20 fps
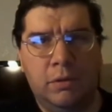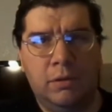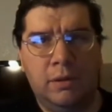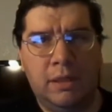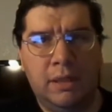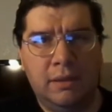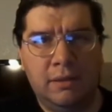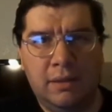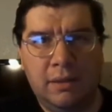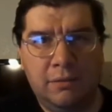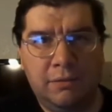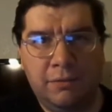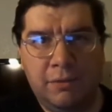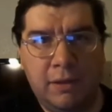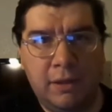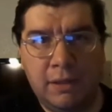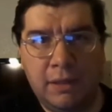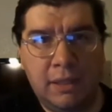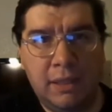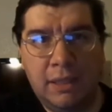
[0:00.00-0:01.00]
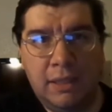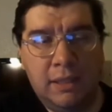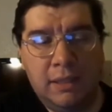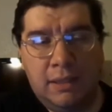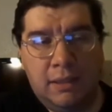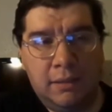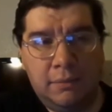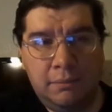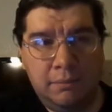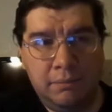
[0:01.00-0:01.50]
where they, they
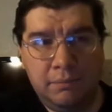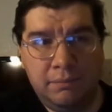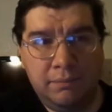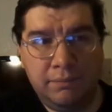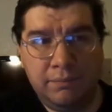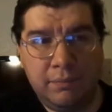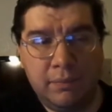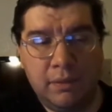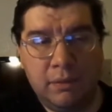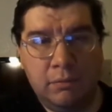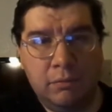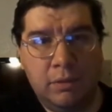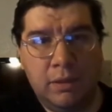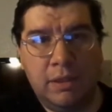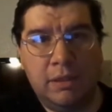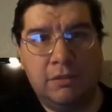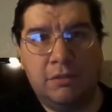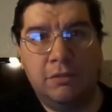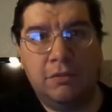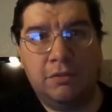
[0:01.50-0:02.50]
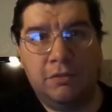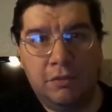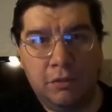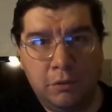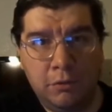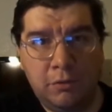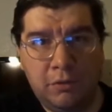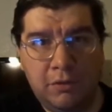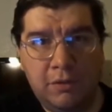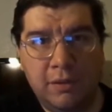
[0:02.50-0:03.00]
finally um, ready to
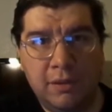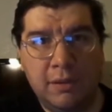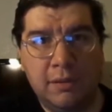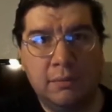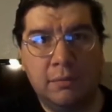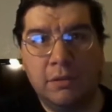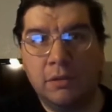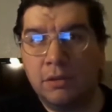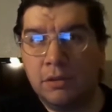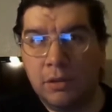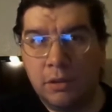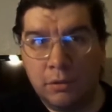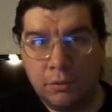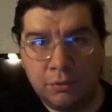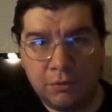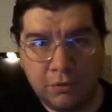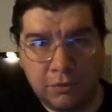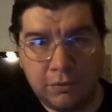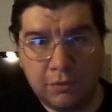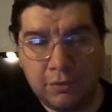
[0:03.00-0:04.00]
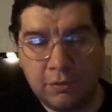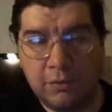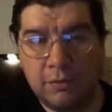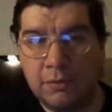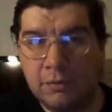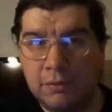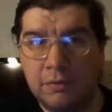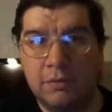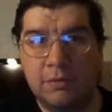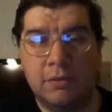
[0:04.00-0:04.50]
shoot the, the ghost
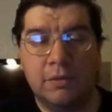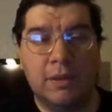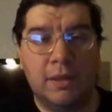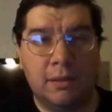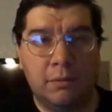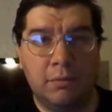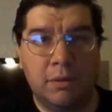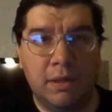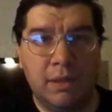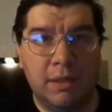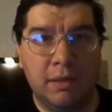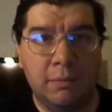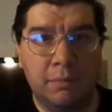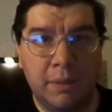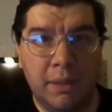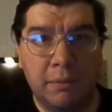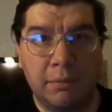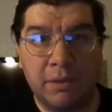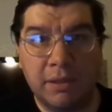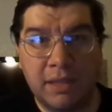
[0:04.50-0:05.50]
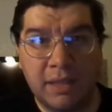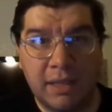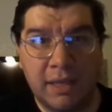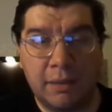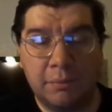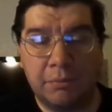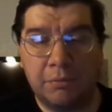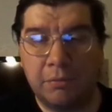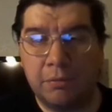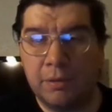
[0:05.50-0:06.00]
so that way they'll be able to
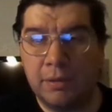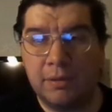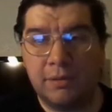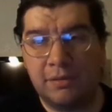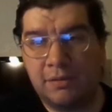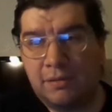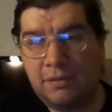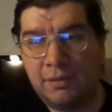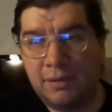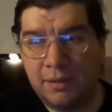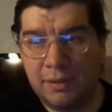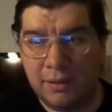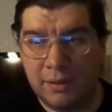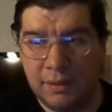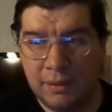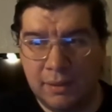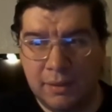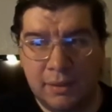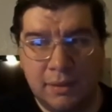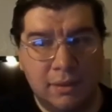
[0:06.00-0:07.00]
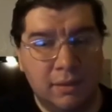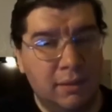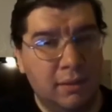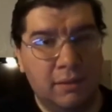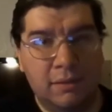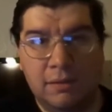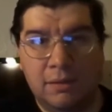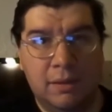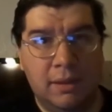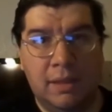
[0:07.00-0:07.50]
capture it
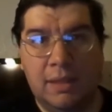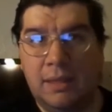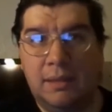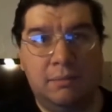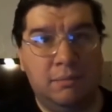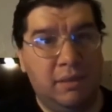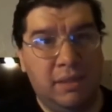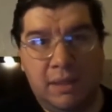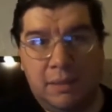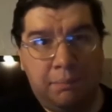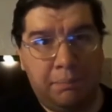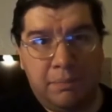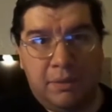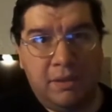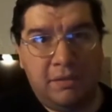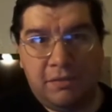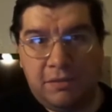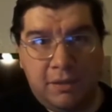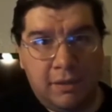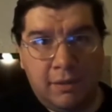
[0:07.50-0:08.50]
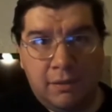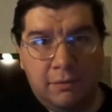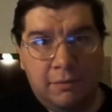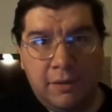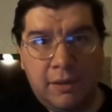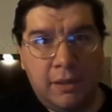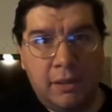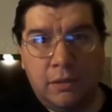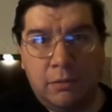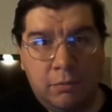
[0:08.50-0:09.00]
and yep they send the
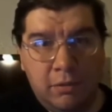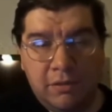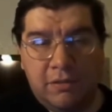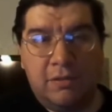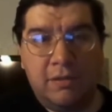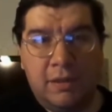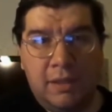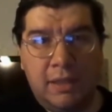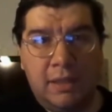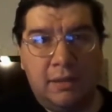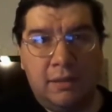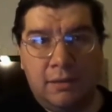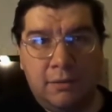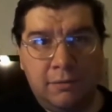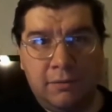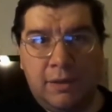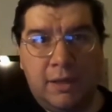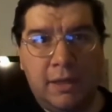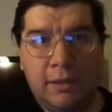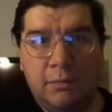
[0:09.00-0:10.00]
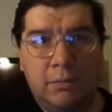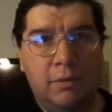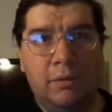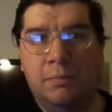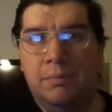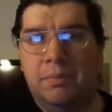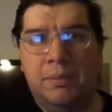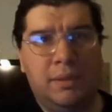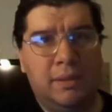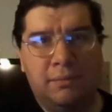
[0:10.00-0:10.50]
video once again on
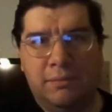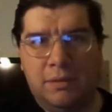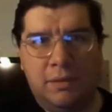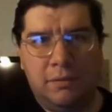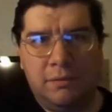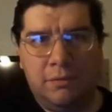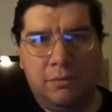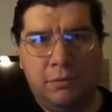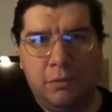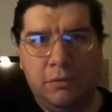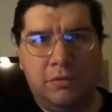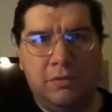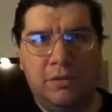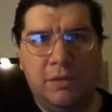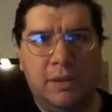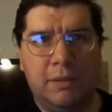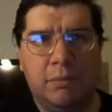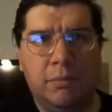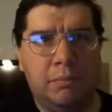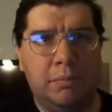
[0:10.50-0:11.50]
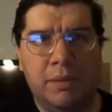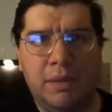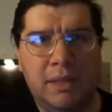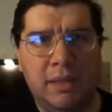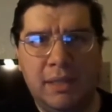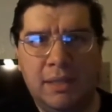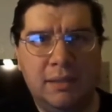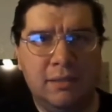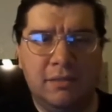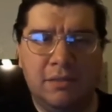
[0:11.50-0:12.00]
viral but unfortunately
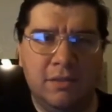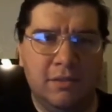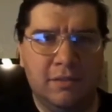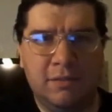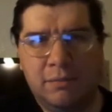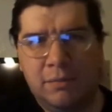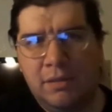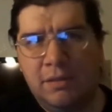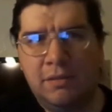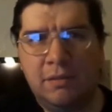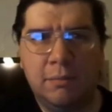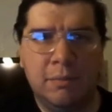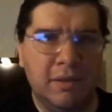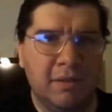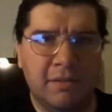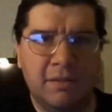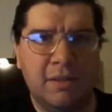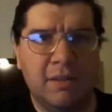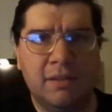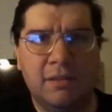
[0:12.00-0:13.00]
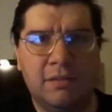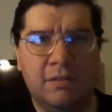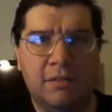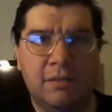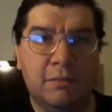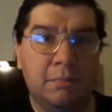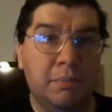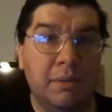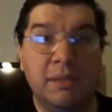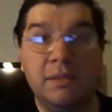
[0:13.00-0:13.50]
everybody just dismiss it
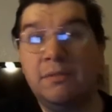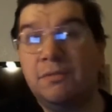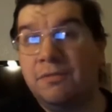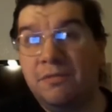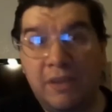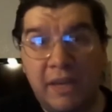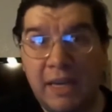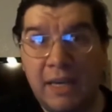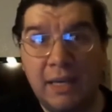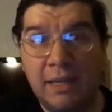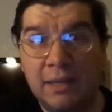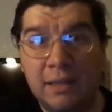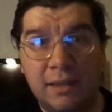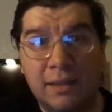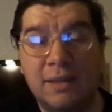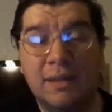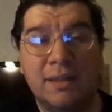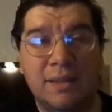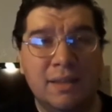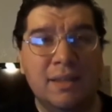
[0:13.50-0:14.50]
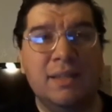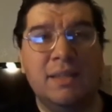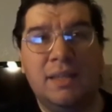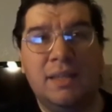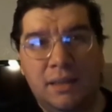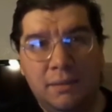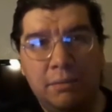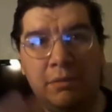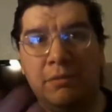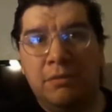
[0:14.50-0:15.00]
as just being fake
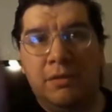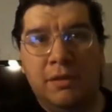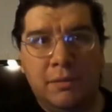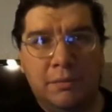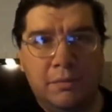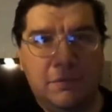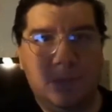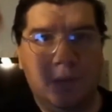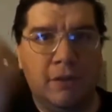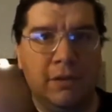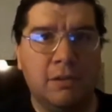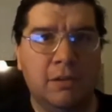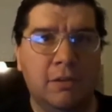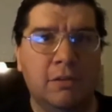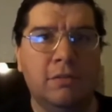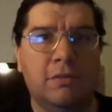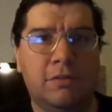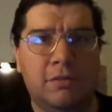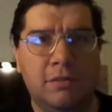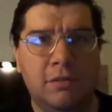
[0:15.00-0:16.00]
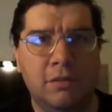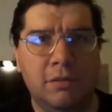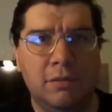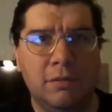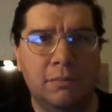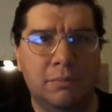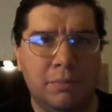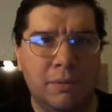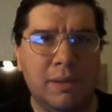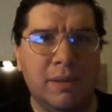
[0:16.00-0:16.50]
yeah if you, if you saw the
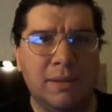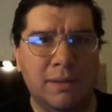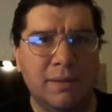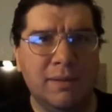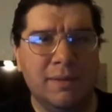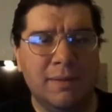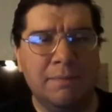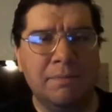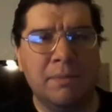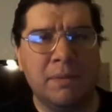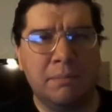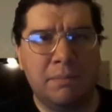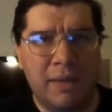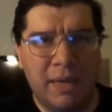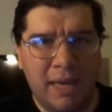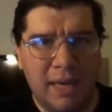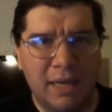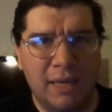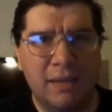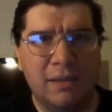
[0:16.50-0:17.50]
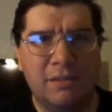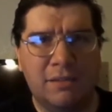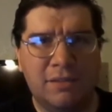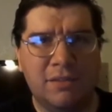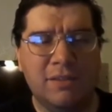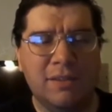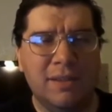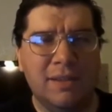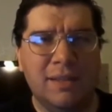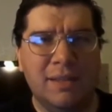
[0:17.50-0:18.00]
youtube uh,
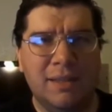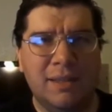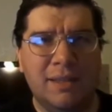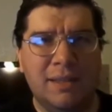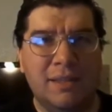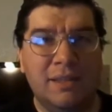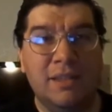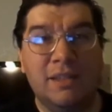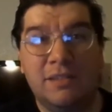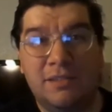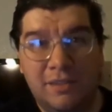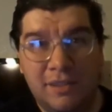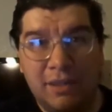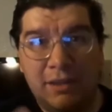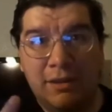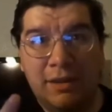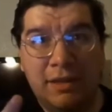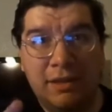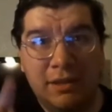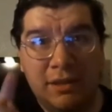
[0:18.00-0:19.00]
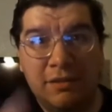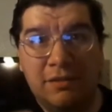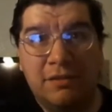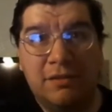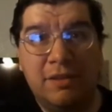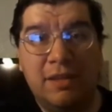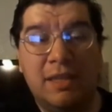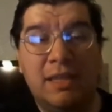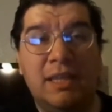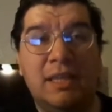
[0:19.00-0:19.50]
page you could tell that you could
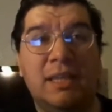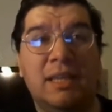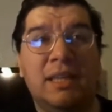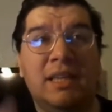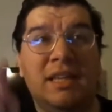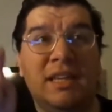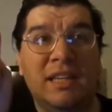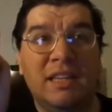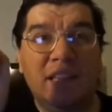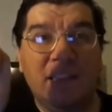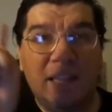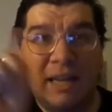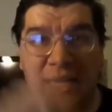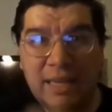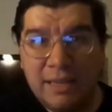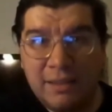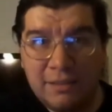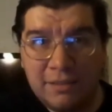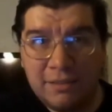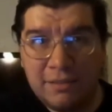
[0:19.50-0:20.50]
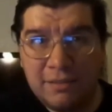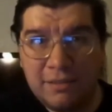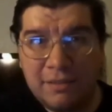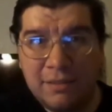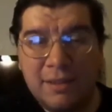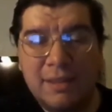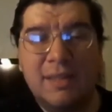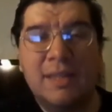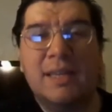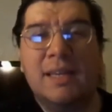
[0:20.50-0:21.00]
see
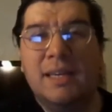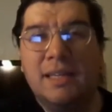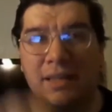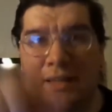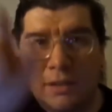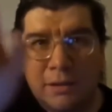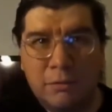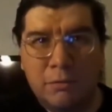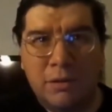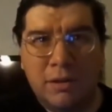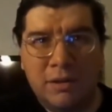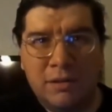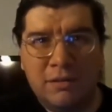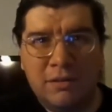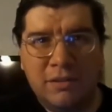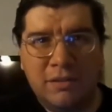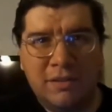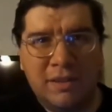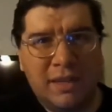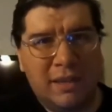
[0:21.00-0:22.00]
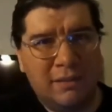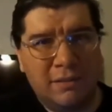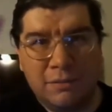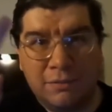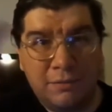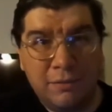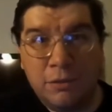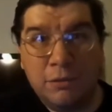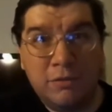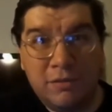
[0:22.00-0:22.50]
likes and the other one just
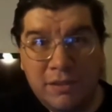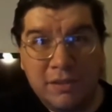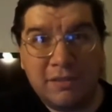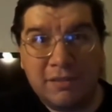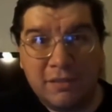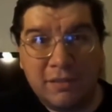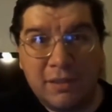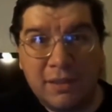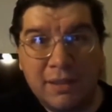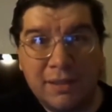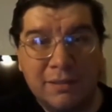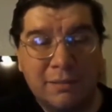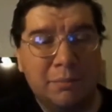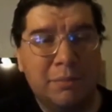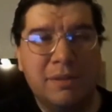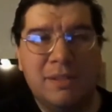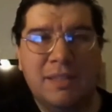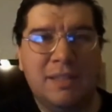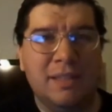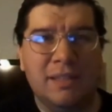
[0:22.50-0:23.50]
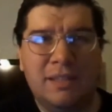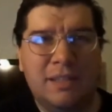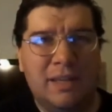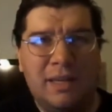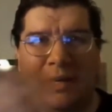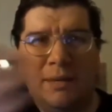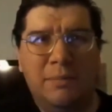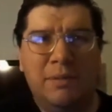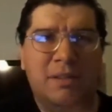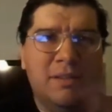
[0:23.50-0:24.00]
has a few dislikes but then the
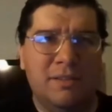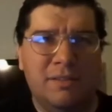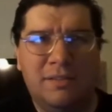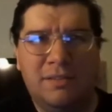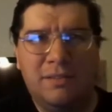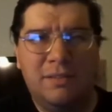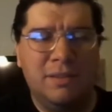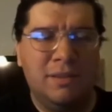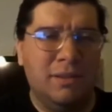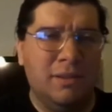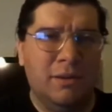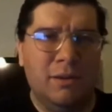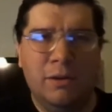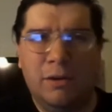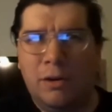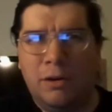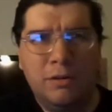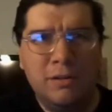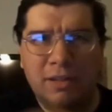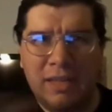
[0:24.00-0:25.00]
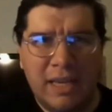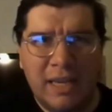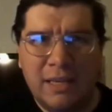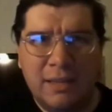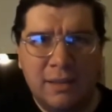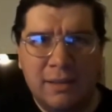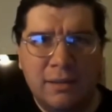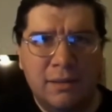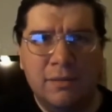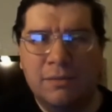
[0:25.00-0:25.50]
comments are all
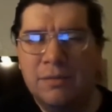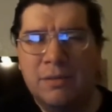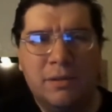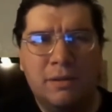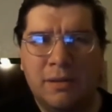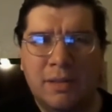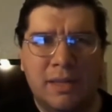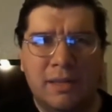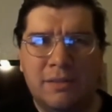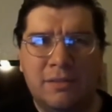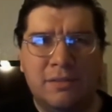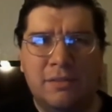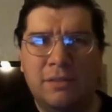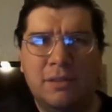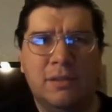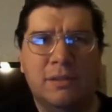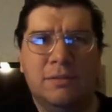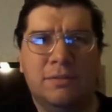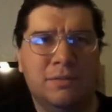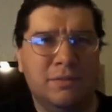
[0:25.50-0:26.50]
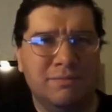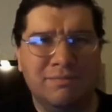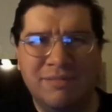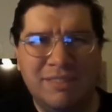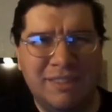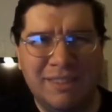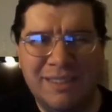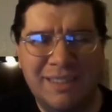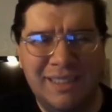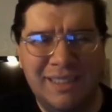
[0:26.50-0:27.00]
negative and all that stuff